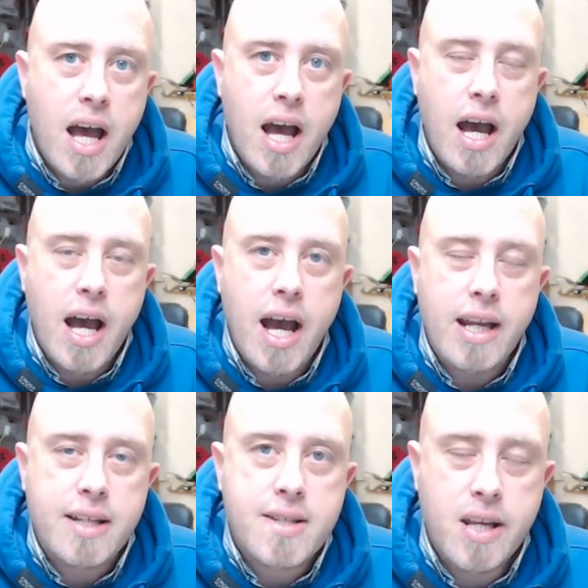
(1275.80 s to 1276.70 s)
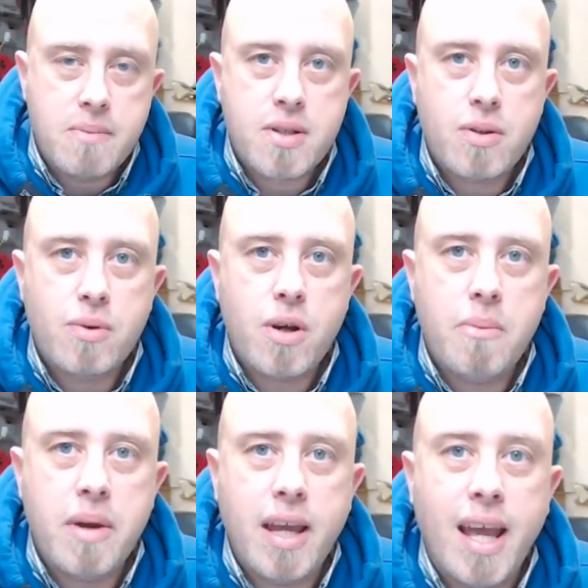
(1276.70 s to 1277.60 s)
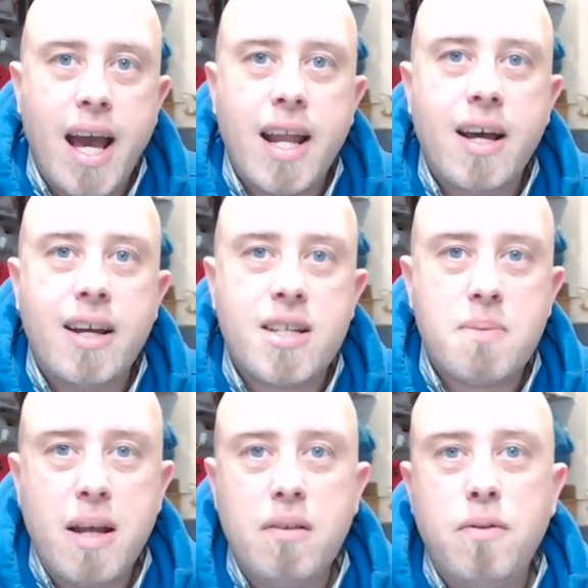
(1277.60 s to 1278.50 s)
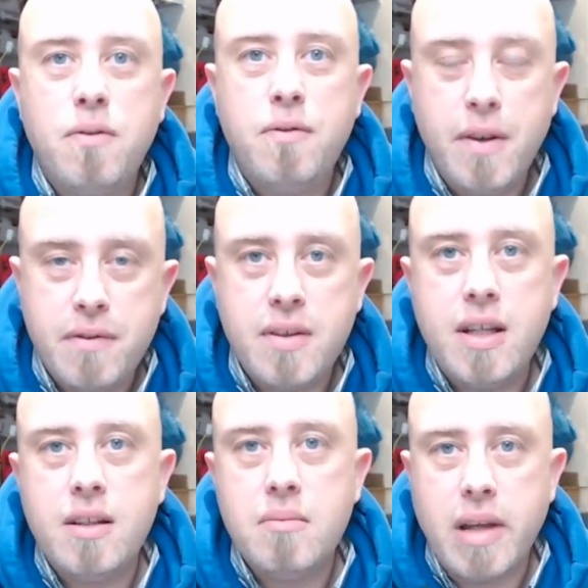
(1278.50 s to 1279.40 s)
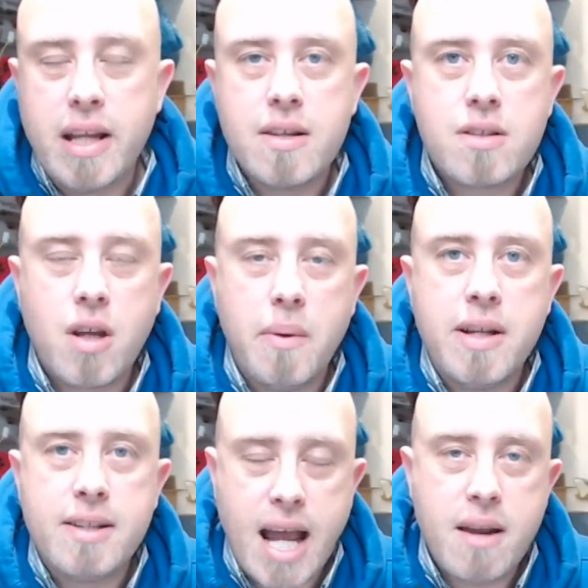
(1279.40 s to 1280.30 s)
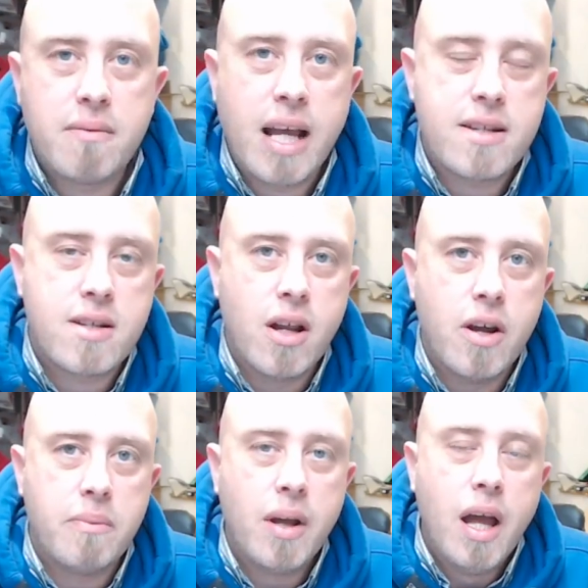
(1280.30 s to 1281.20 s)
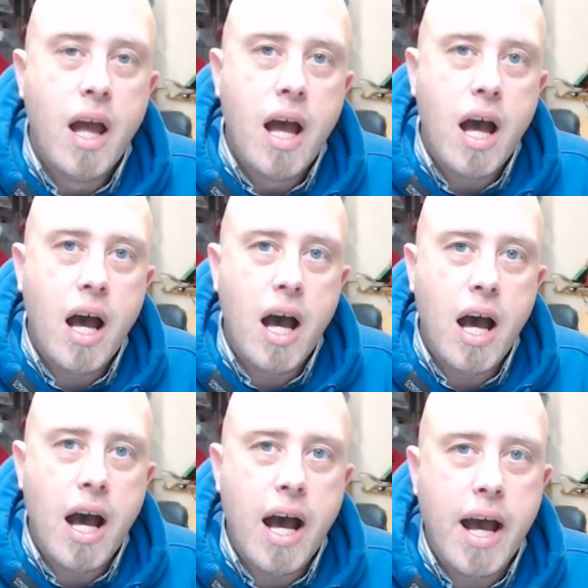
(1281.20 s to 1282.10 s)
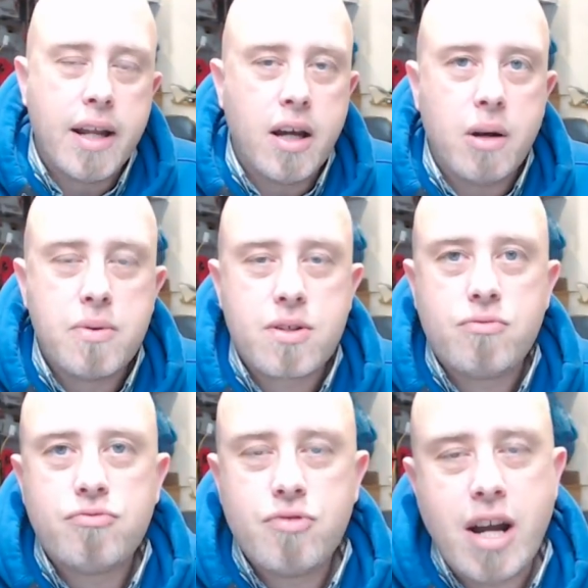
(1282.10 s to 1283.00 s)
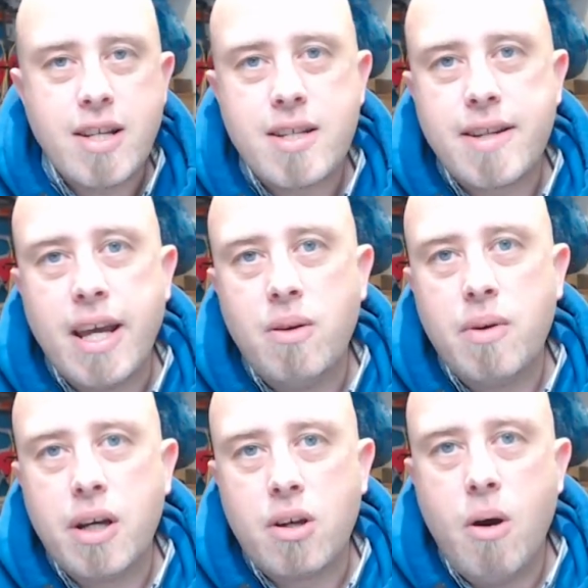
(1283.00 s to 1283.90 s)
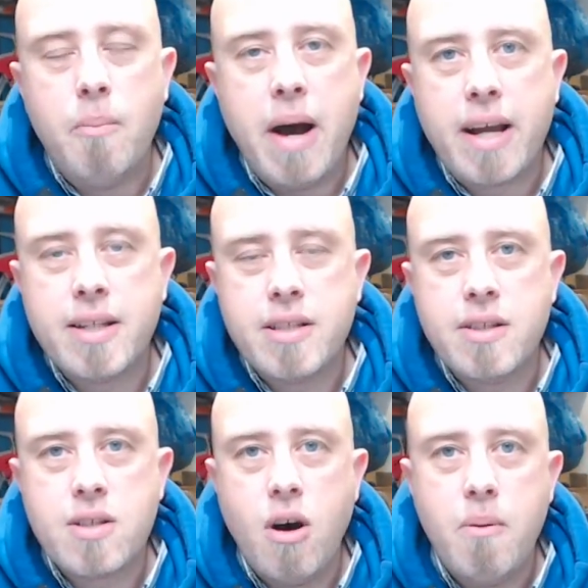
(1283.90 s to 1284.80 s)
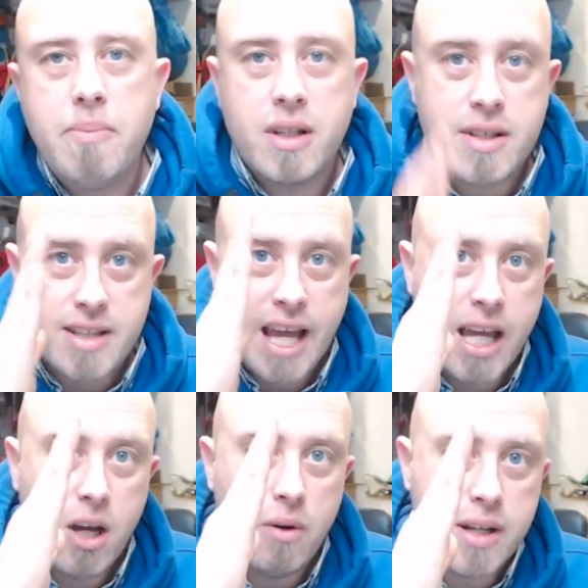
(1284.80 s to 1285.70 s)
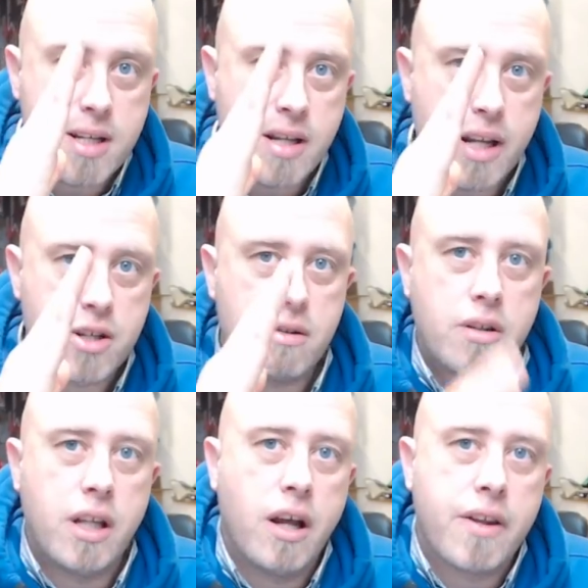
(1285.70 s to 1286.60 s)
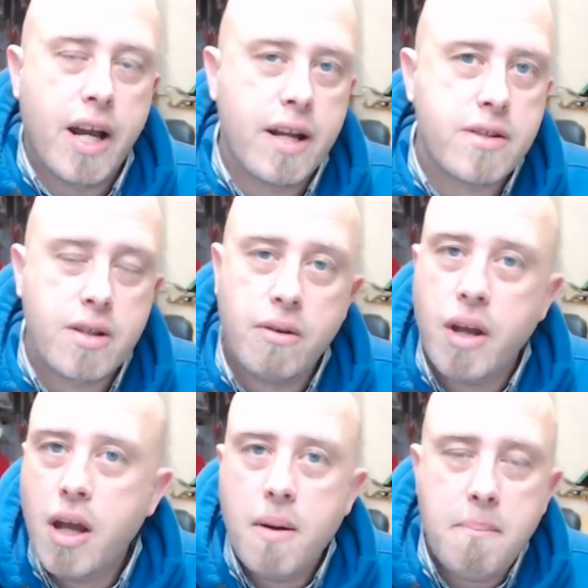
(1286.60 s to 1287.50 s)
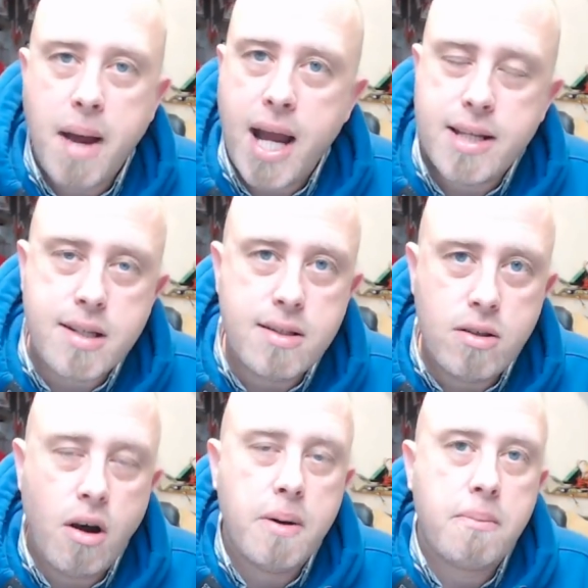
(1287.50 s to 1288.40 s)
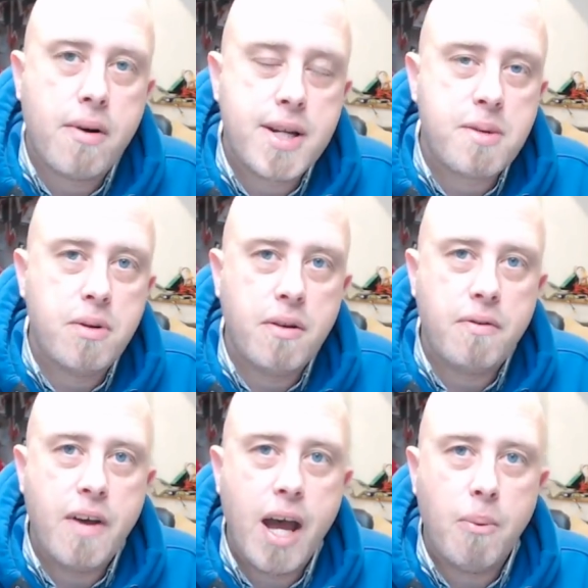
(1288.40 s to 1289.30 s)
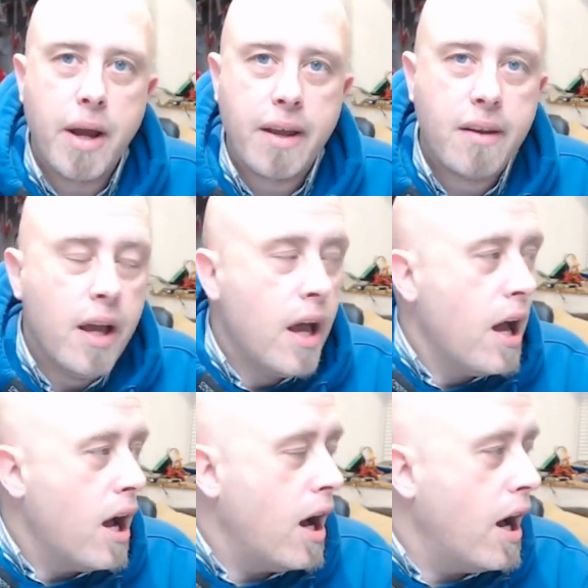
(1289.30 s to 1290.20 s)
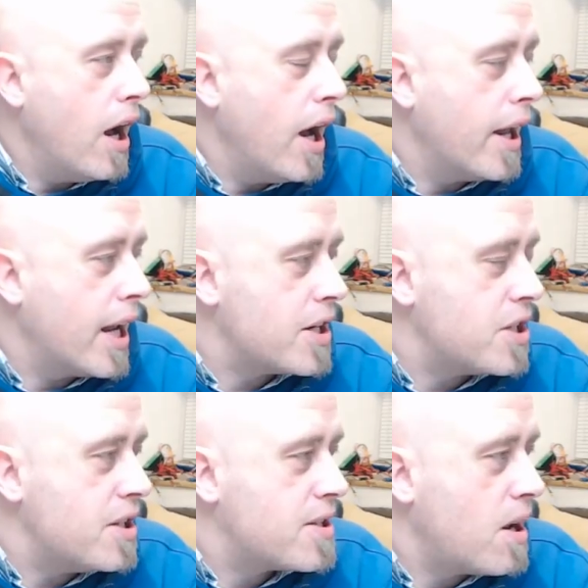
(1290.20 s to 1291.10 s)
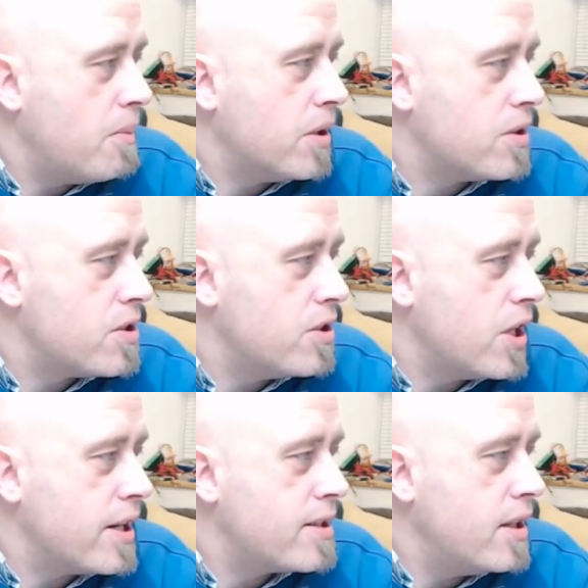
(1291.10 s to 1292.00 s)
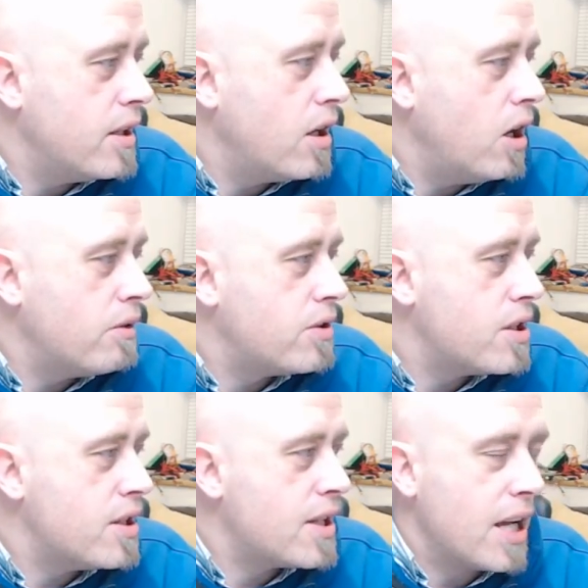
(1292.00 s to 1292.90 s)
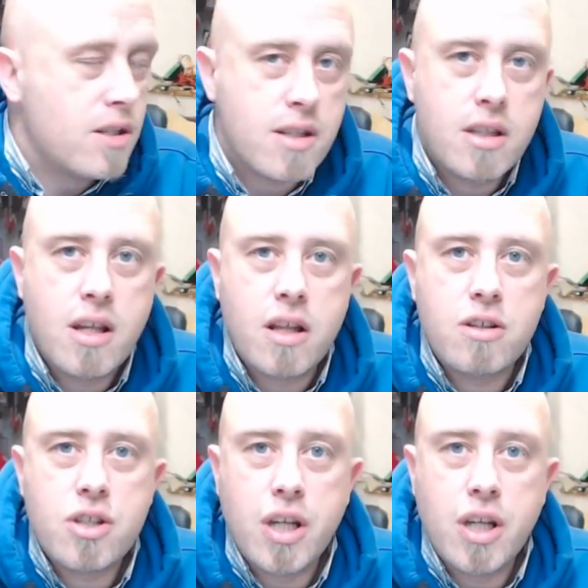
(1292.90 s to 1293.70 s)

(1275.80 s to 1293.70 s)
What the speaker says: and it tip stalled on me, and I spent 15 minutes going down that slope. And I was a right state when I got back into the top because the hill is literally like that. So Matt is not impressed with the fairwing. And actually someone suggested, oh, is that just another